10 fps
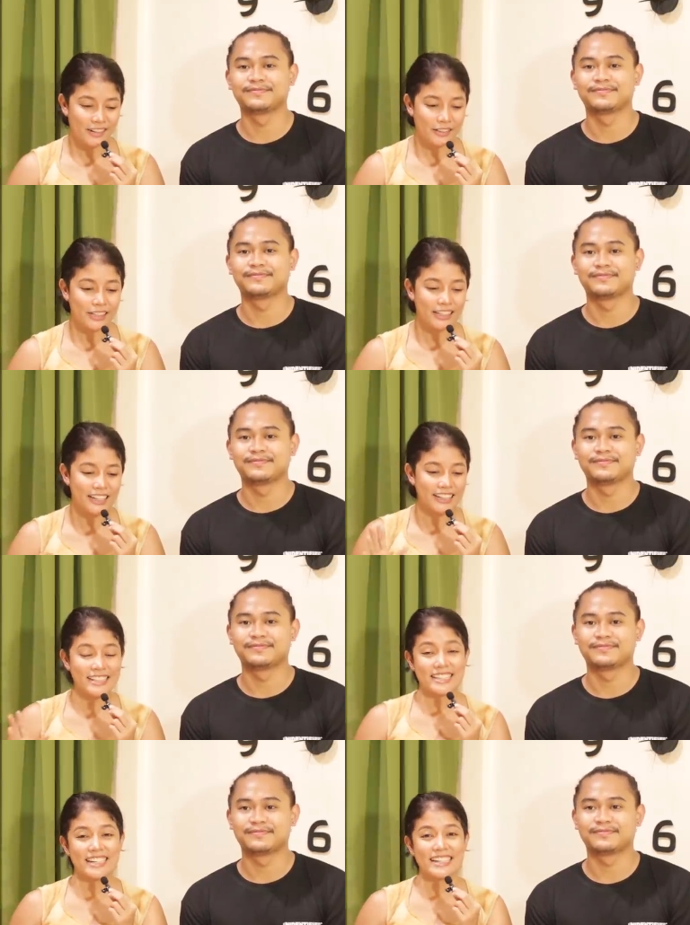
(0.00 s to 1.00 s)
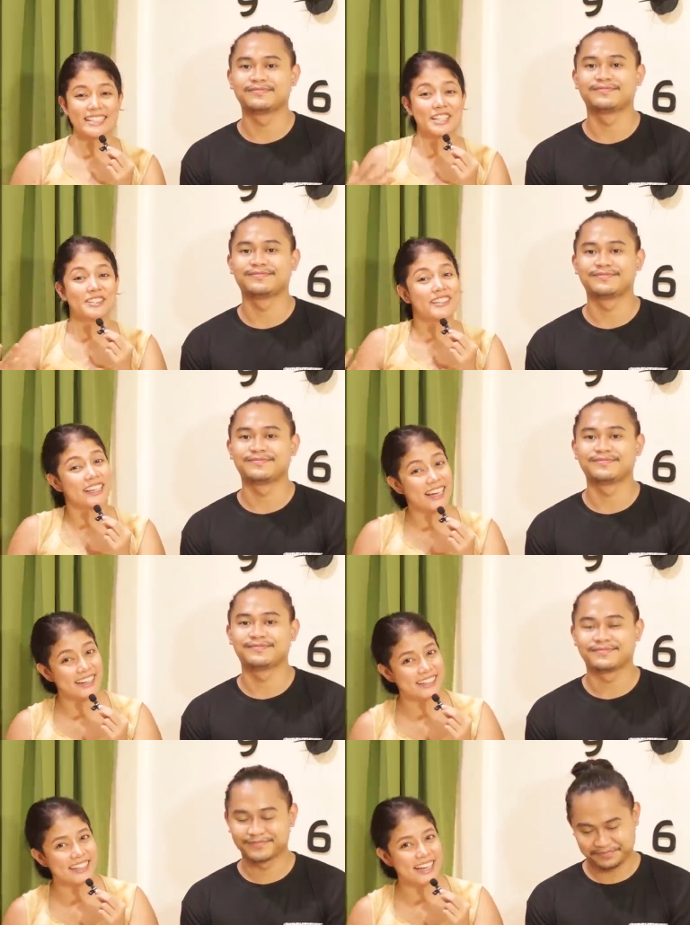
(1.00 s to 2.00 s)
Speaker 1: really listening till the
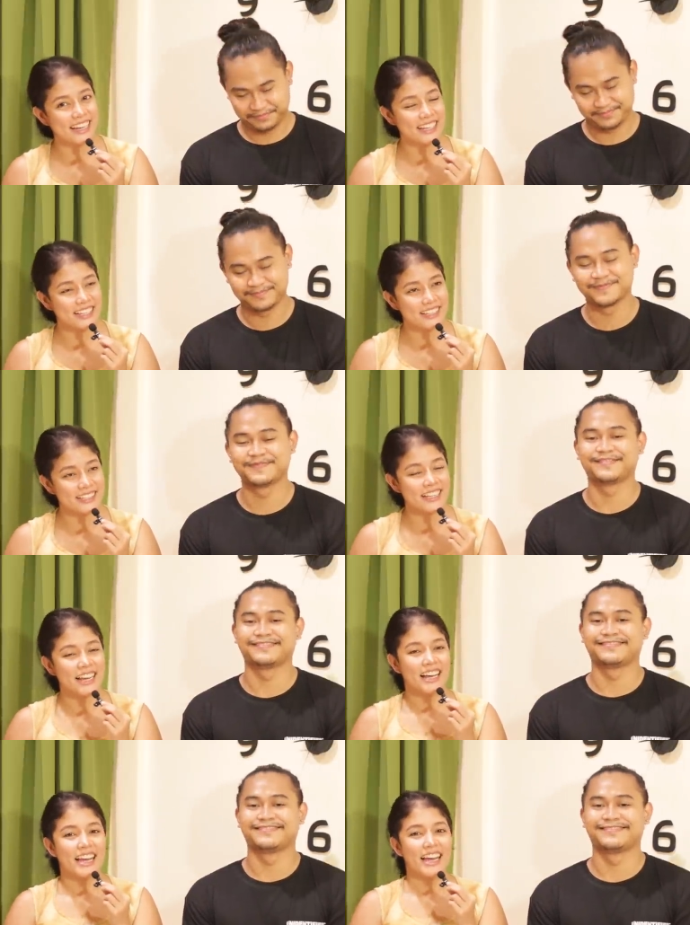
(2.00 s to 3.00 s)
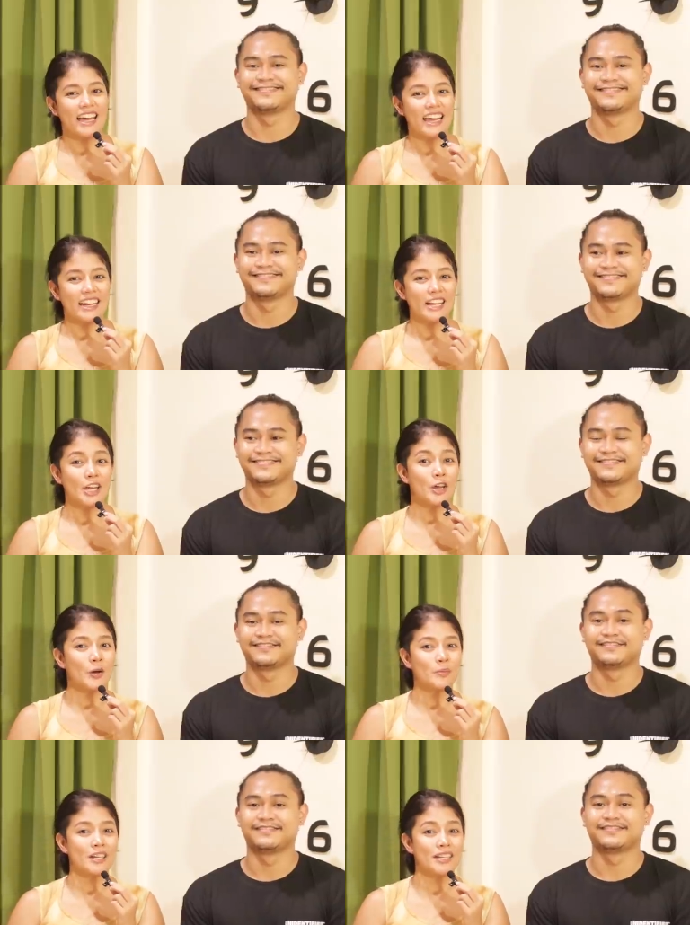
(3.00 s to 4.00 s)
end, guys, and I
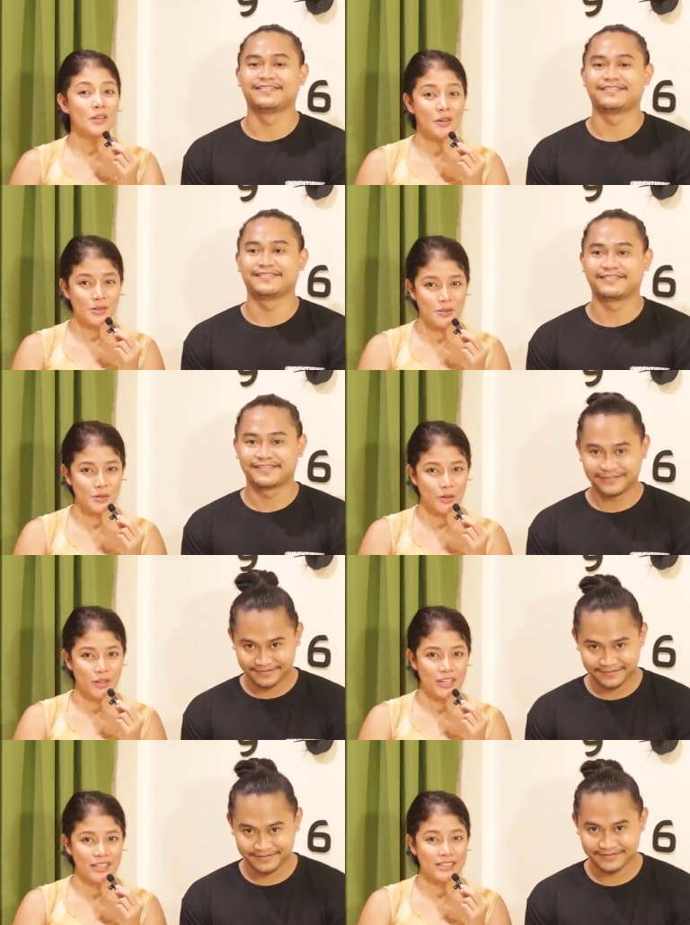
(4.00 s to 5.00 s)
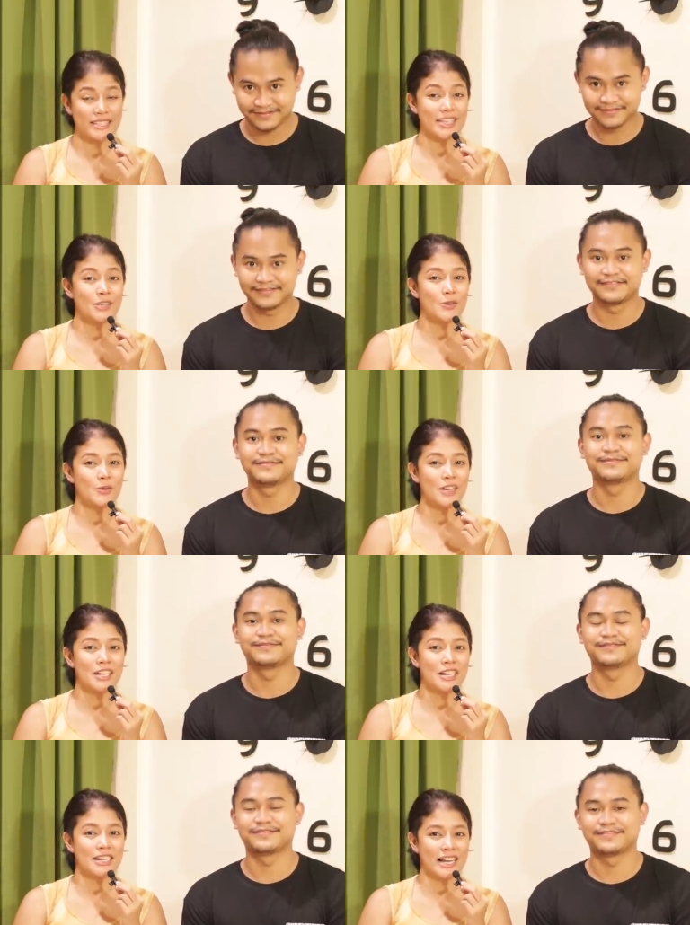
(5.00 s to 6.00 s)
hope that you enjoyed. See you
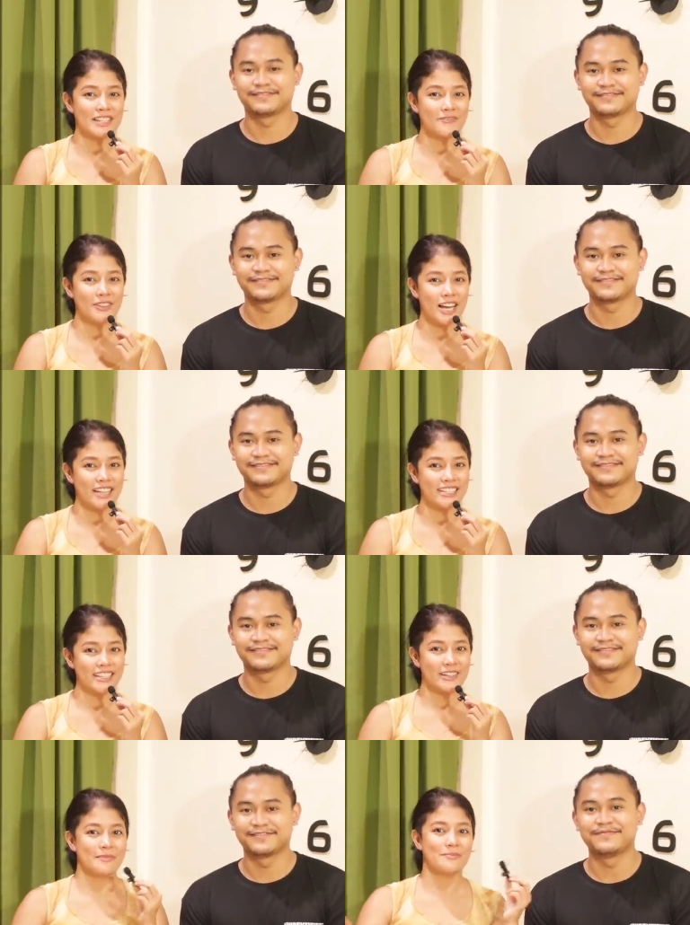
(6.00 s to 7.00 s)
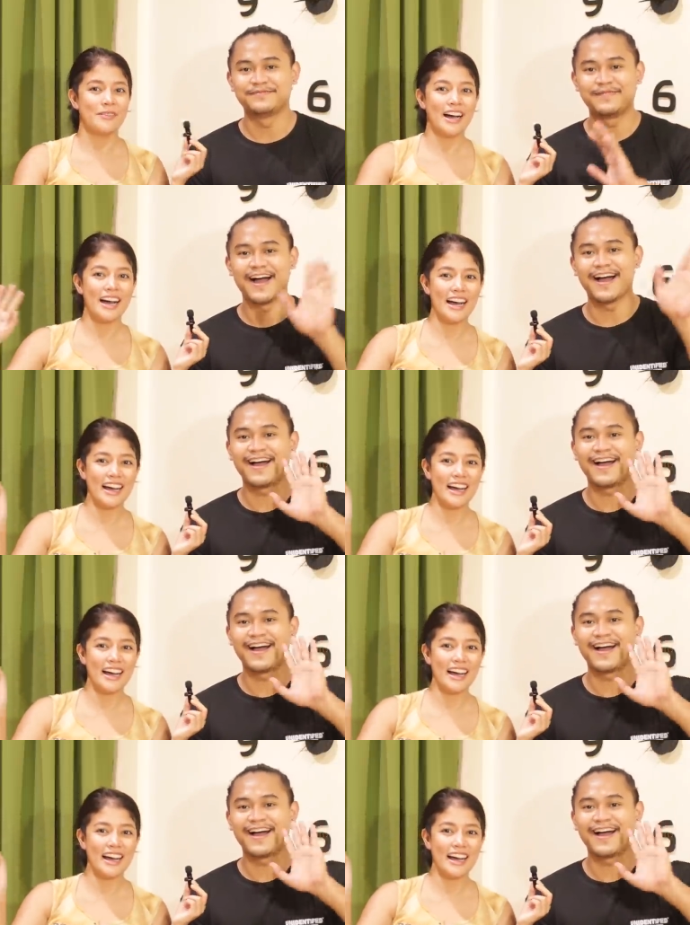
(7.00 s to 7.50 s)
in our next vlog. Bye,